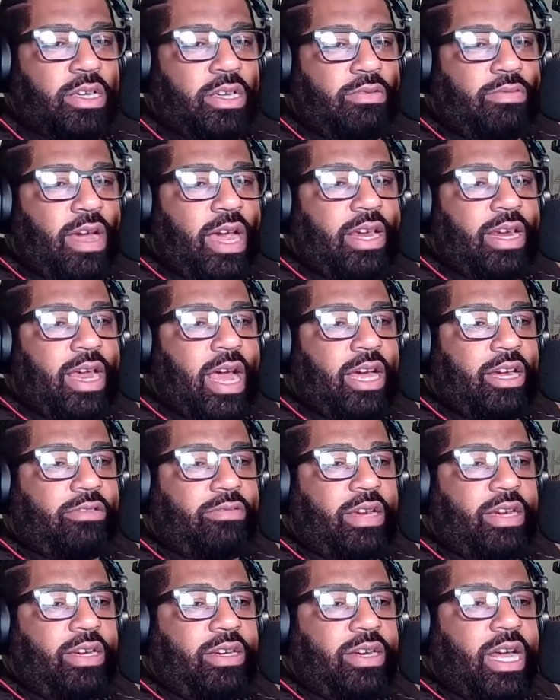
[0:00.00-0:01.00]
Right, I
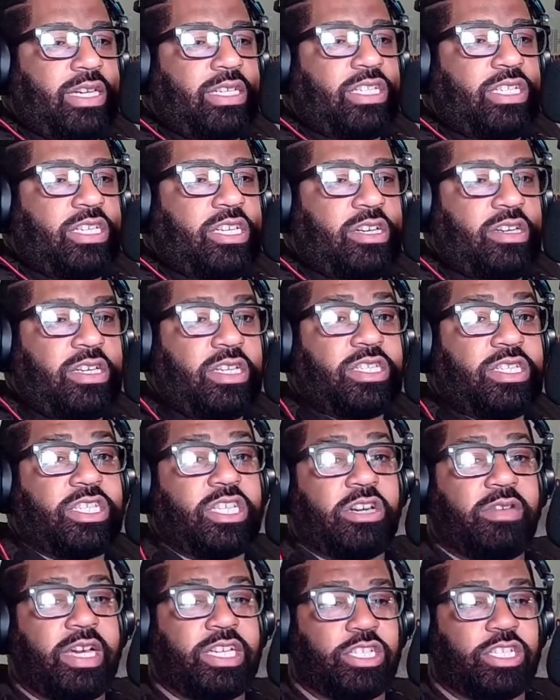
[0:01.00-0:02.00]
agree, not just this
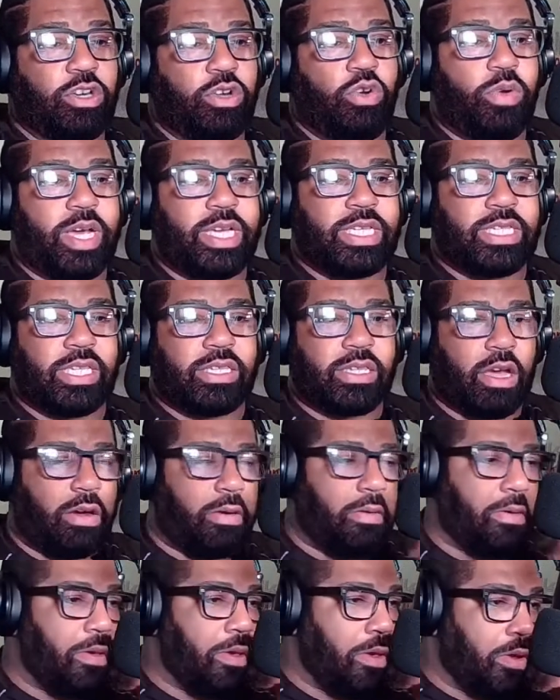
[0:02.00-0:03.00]
generation. Who is it,
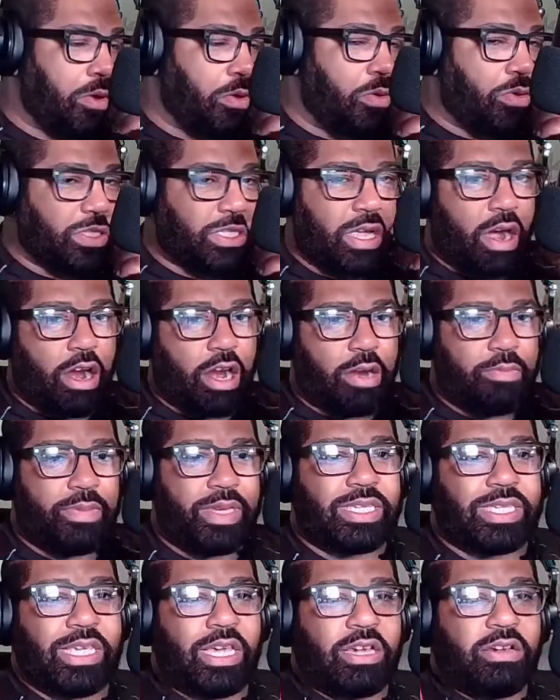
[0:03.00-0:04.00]
though? Who's the
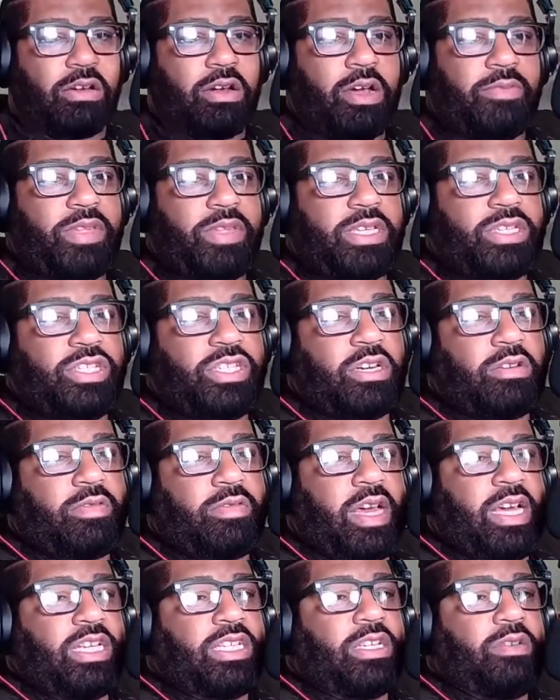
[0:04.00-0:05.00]
R&B singer of this
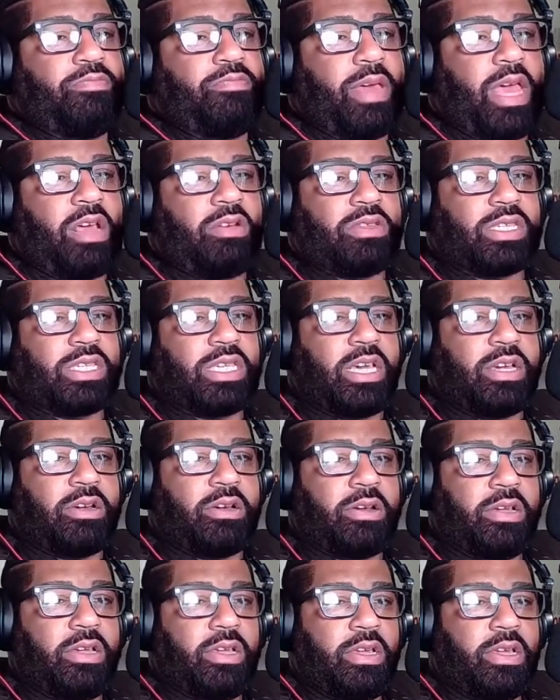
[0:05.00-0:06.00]
generation? Male
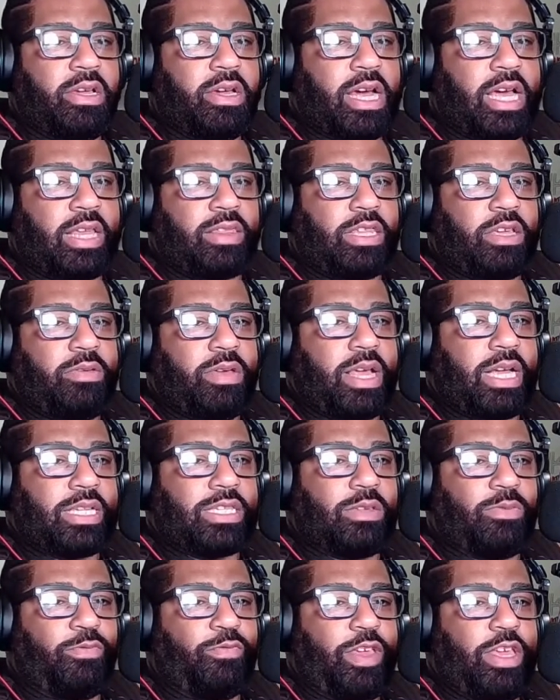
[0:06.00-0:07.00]
singer. I think we
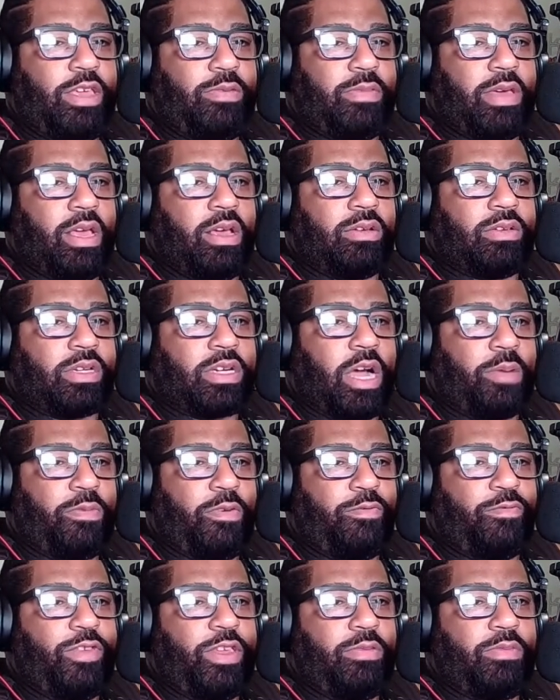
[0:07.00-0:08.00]
got some female, a
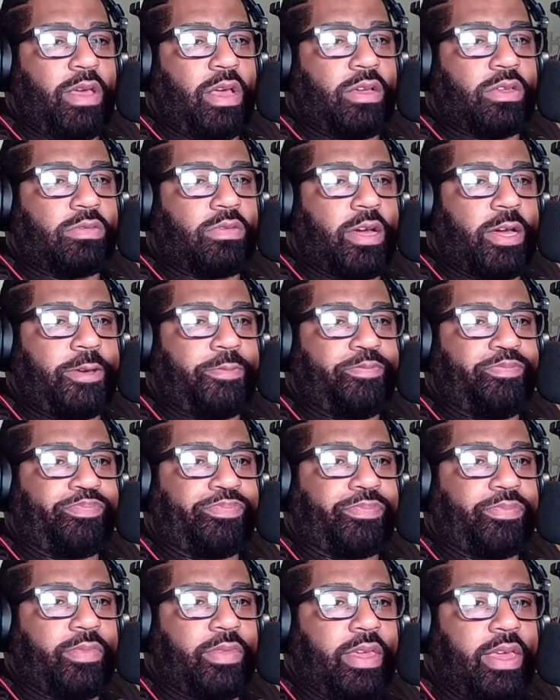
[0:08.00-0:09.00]
couple females, right?
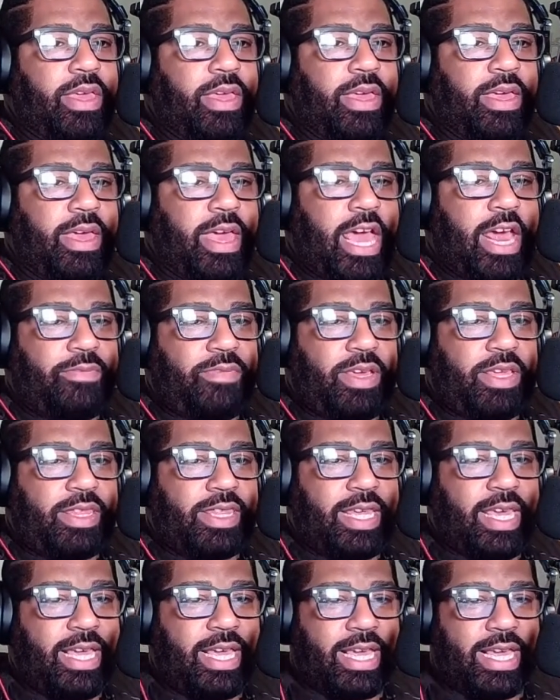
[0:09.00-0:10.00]

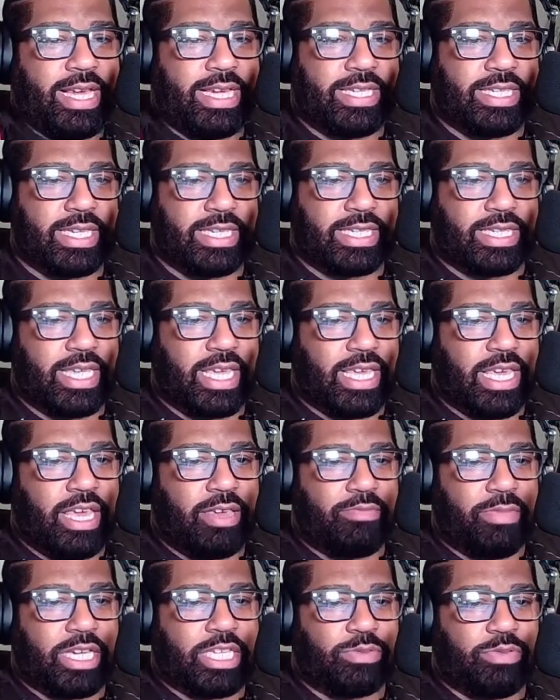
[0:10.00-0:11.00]
Everything is
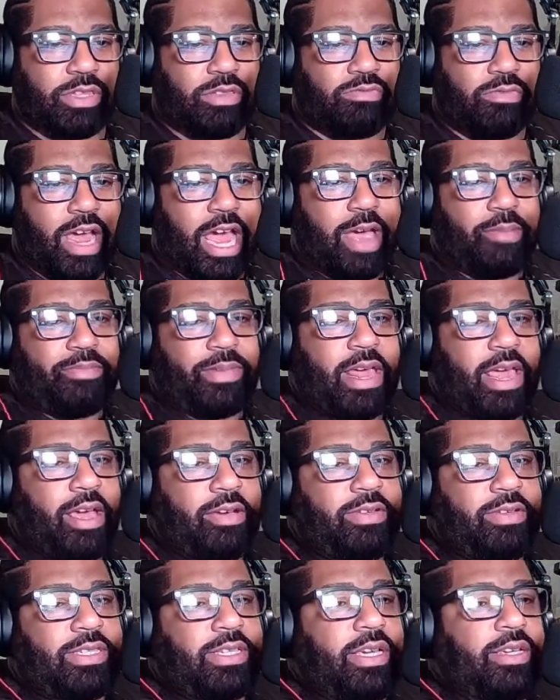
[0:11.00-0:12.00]
singing mixed with rap
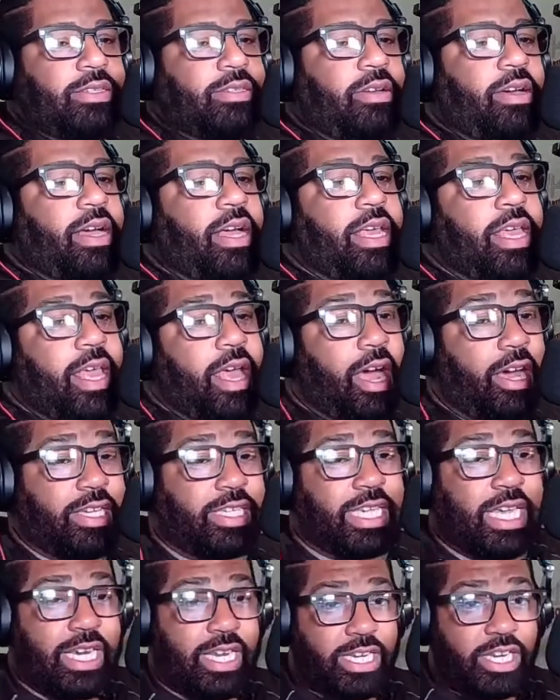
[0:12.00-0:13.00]
now, he says. So are you
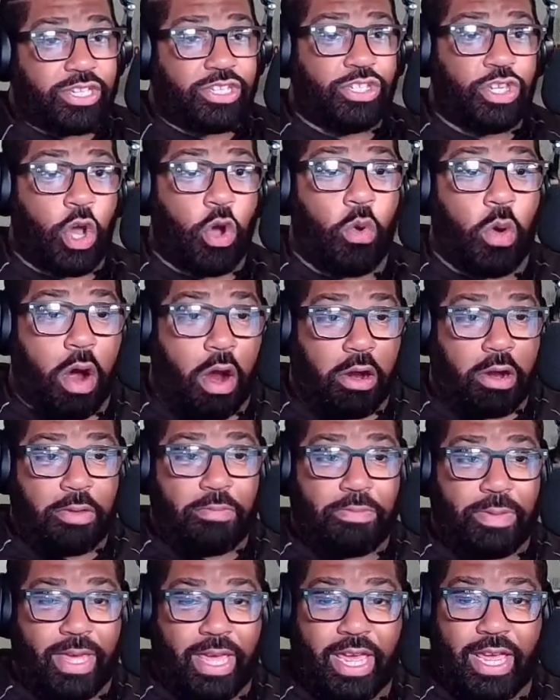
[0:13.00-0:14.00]
saying that there's no
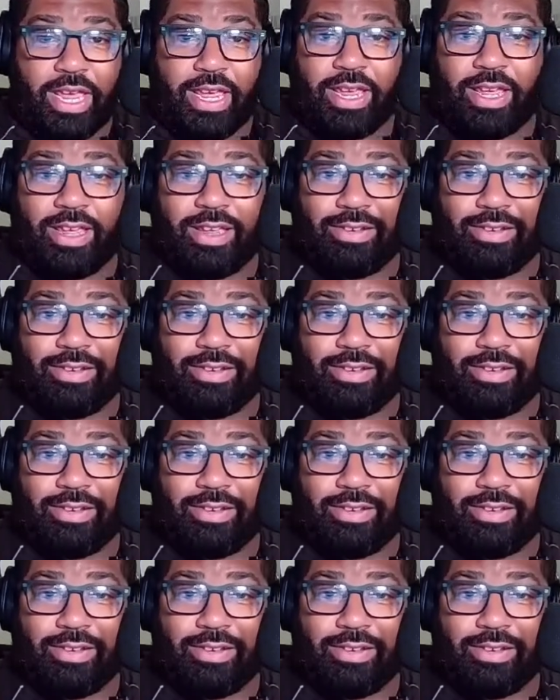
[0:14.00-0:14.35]
R&B?